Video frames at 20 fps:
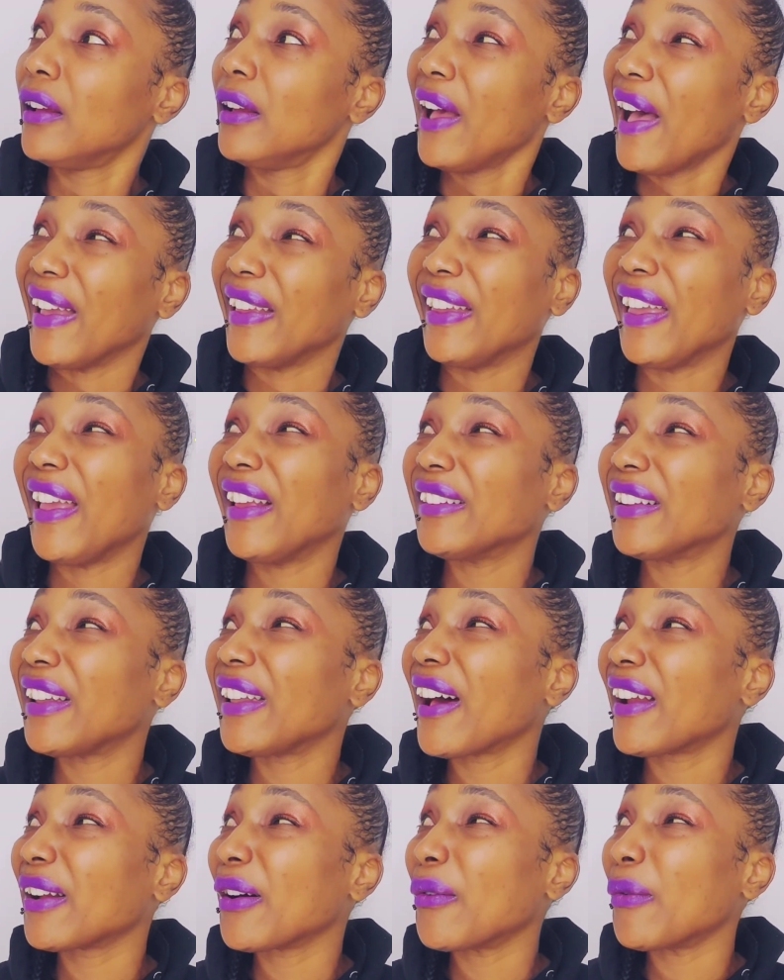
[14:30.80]
I gained a
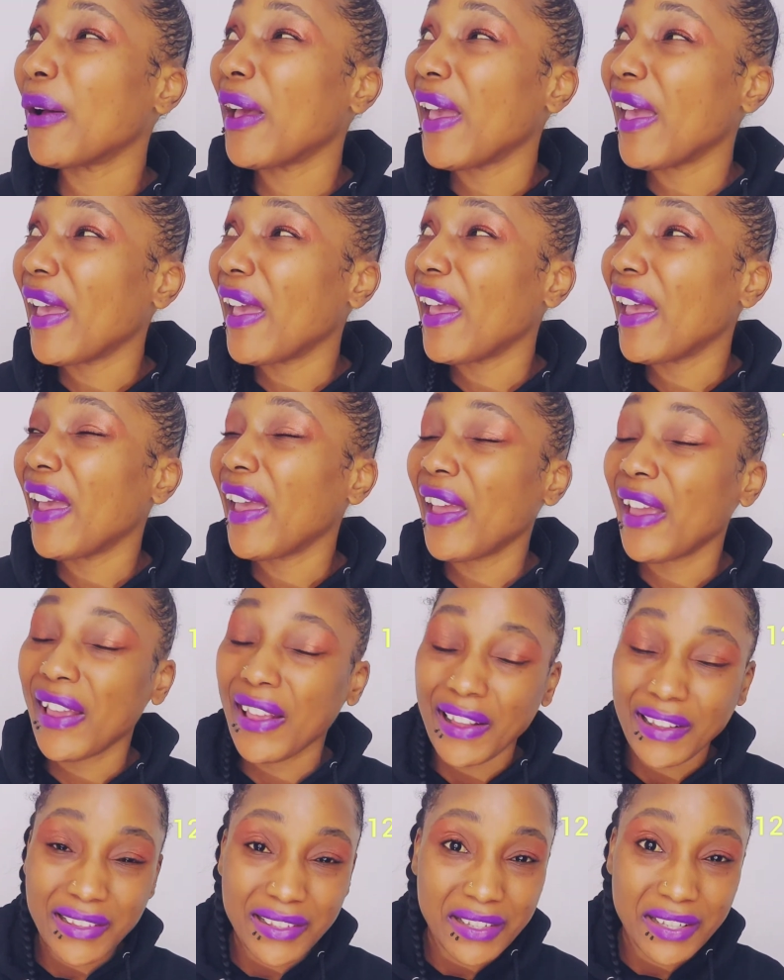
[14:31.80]
lot of
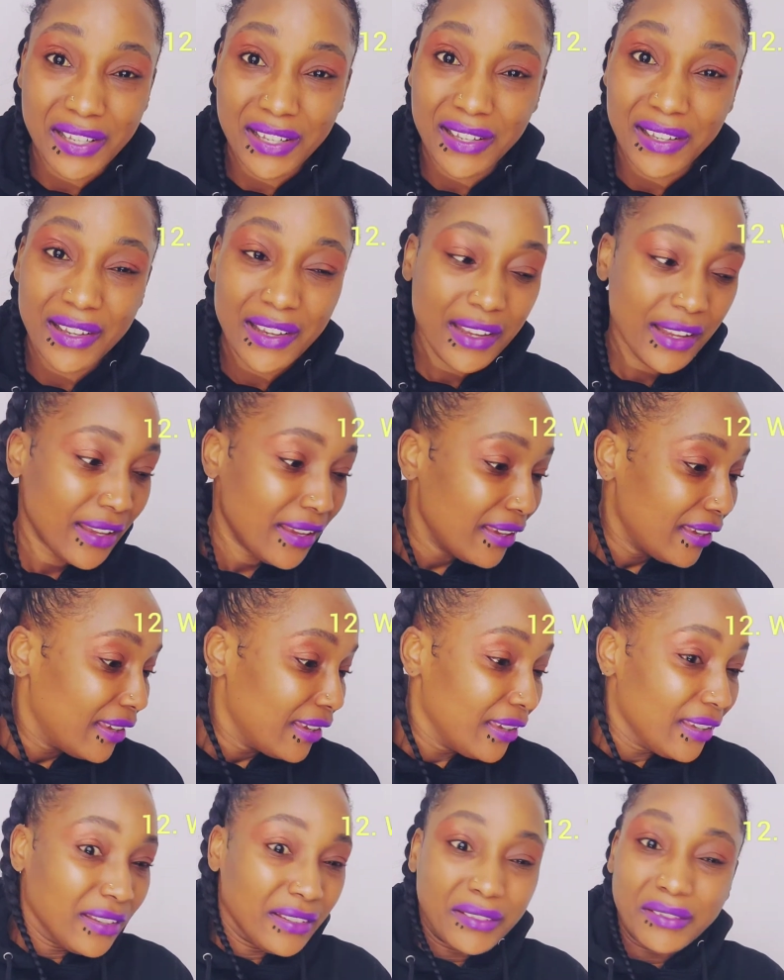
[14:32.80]
weight.
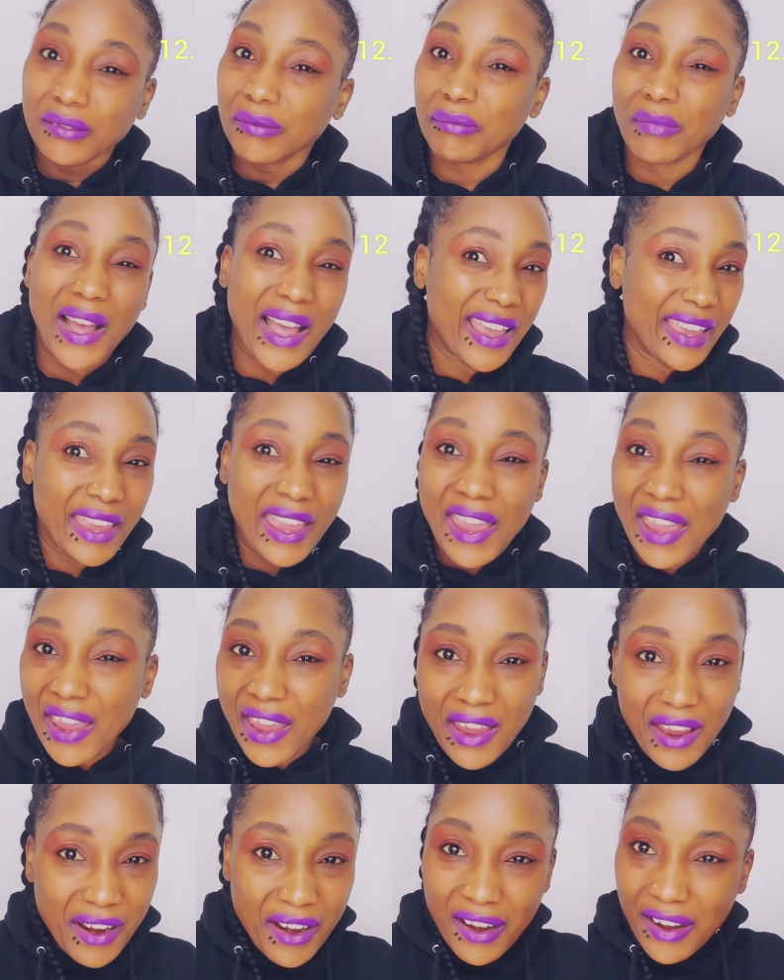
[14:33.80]
My
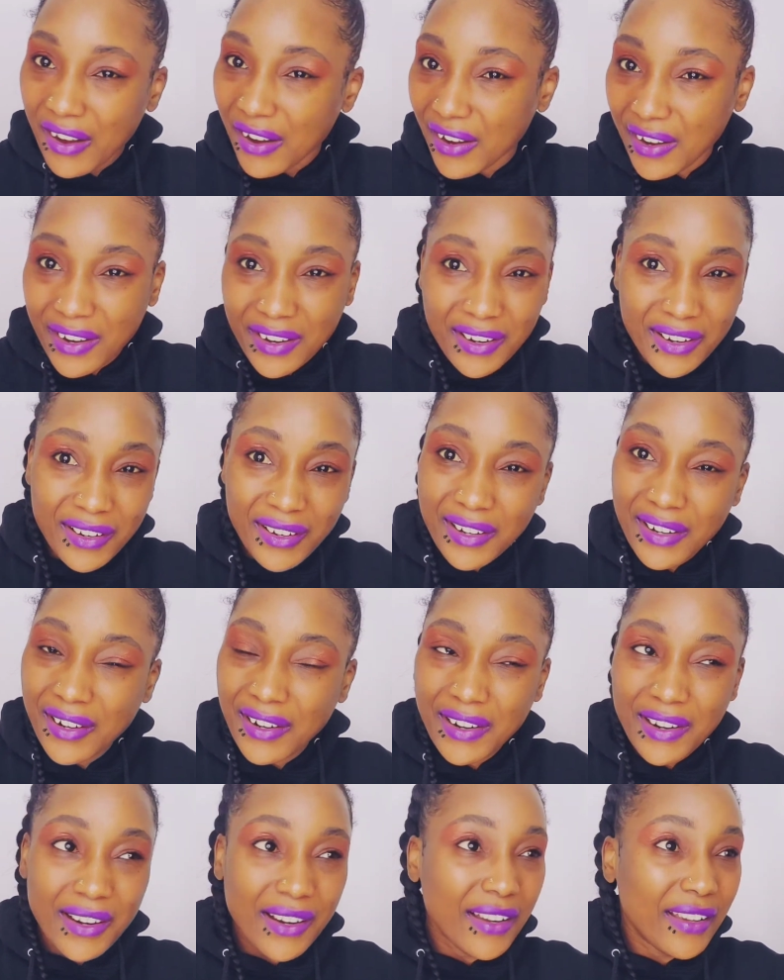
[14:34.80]
hair,
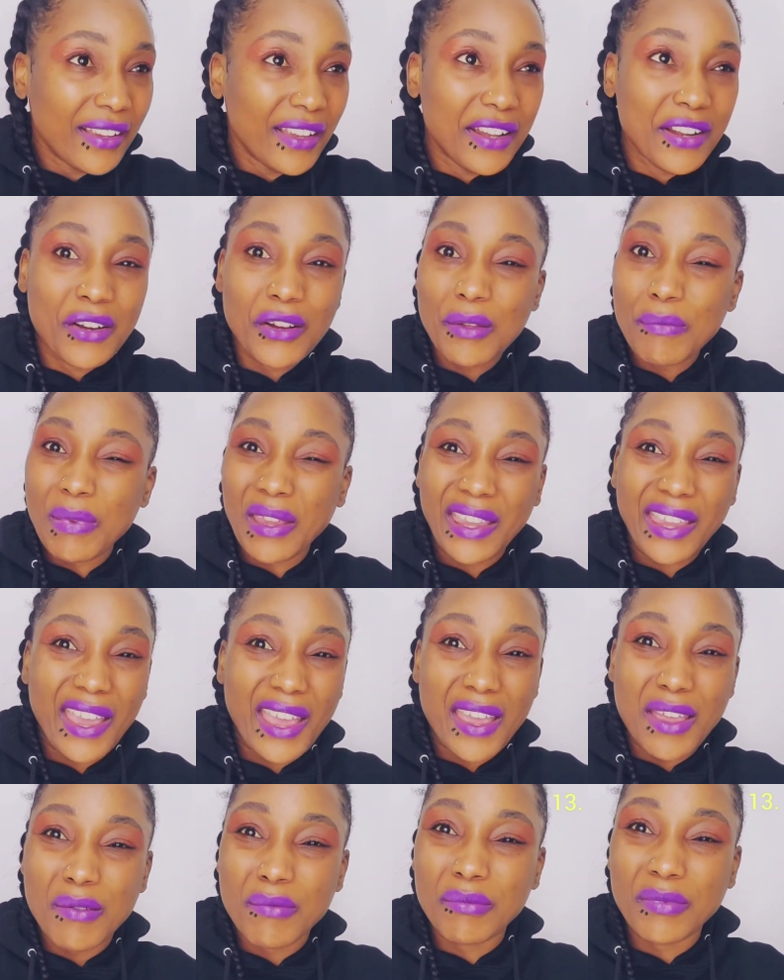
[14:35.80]
it
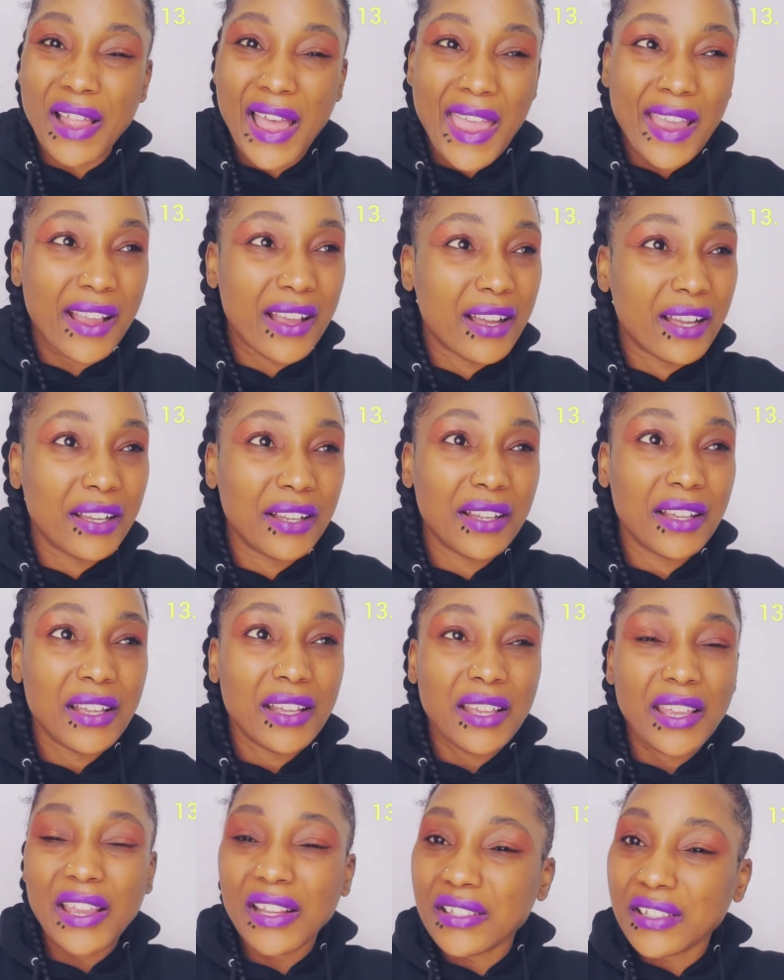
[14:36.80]
became like
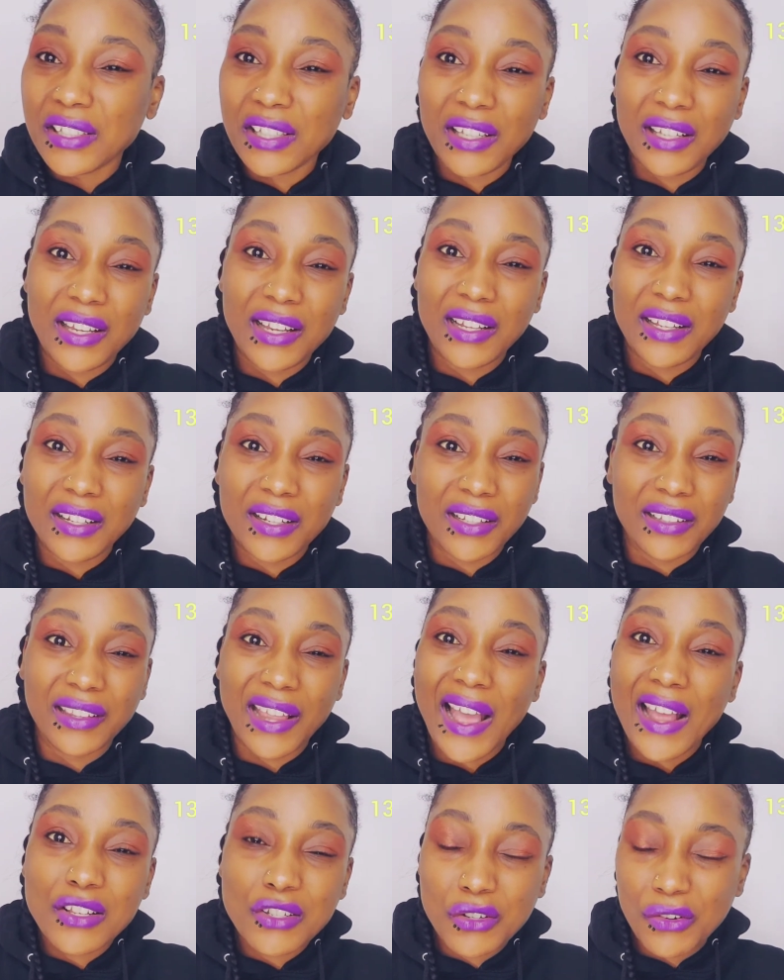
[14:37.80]
itchy, a little
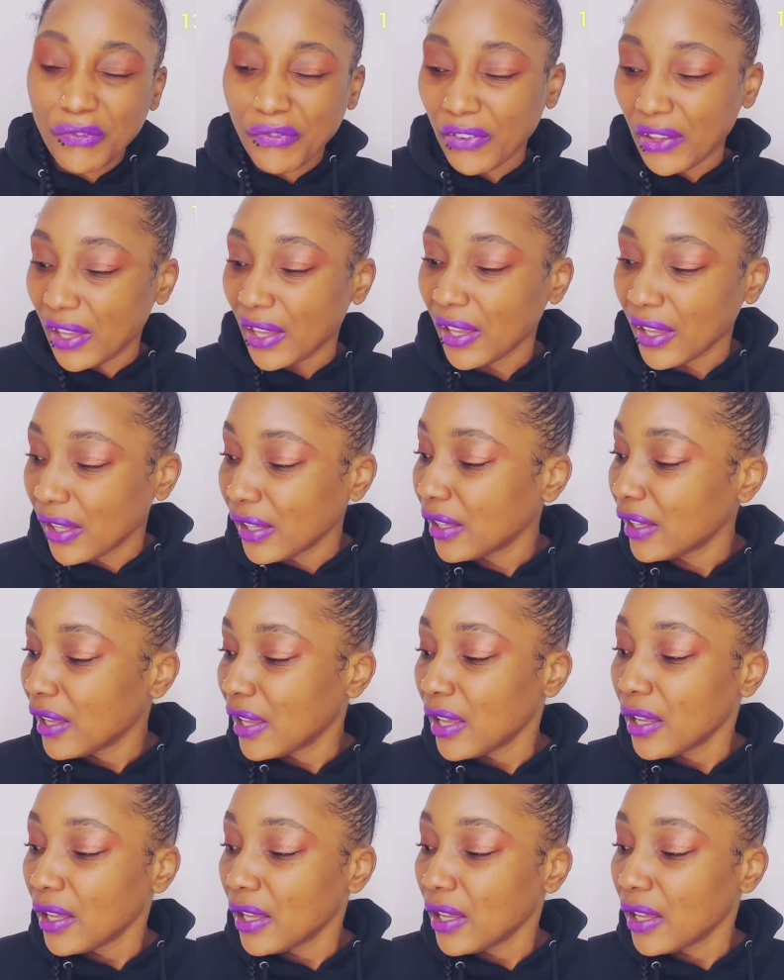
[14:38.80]
dandruffy.